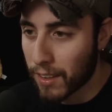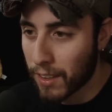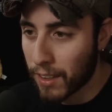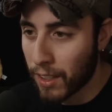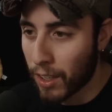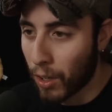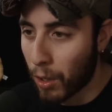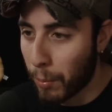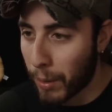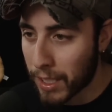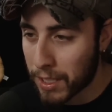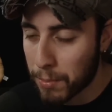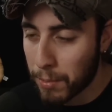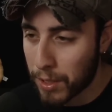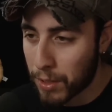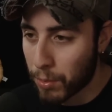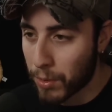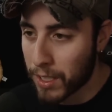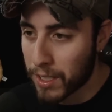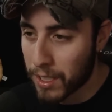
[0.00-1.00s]
About to be
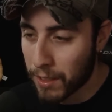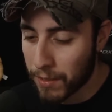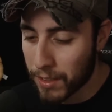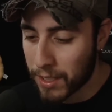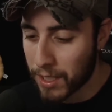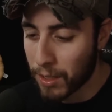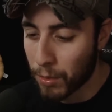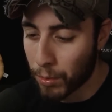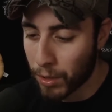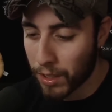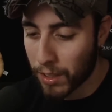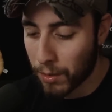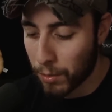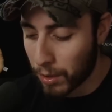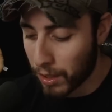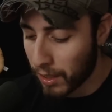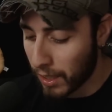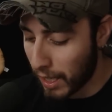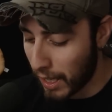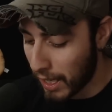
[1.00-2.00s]
2017. We're
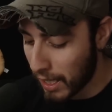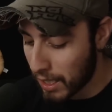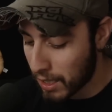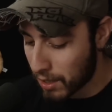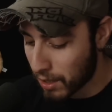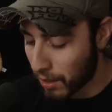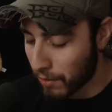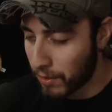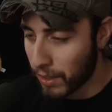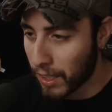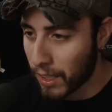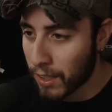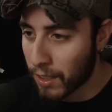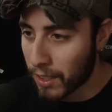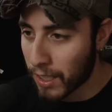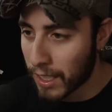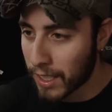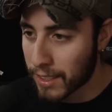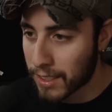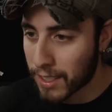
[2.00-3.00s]
in the age of the
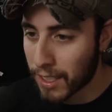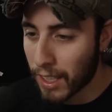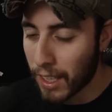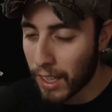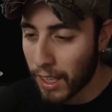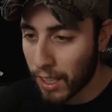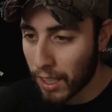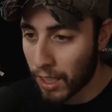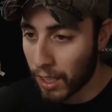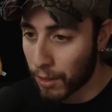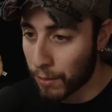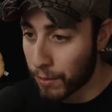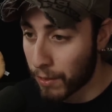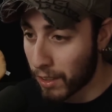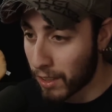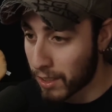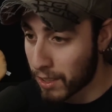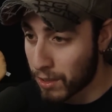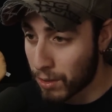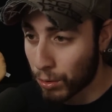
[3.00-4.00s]
internet and of
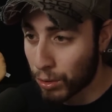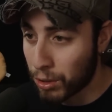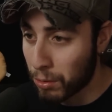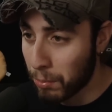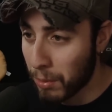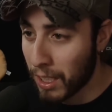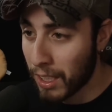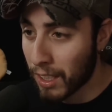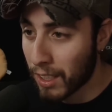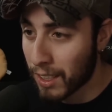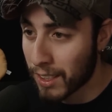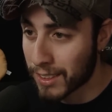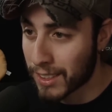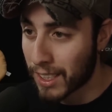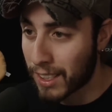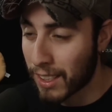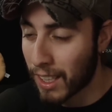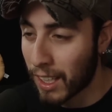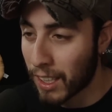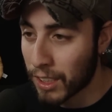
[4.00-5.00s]
social media and
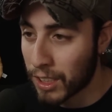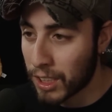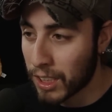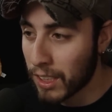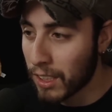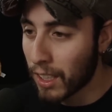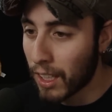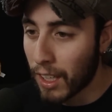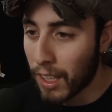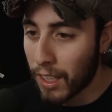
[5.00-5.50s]
technology.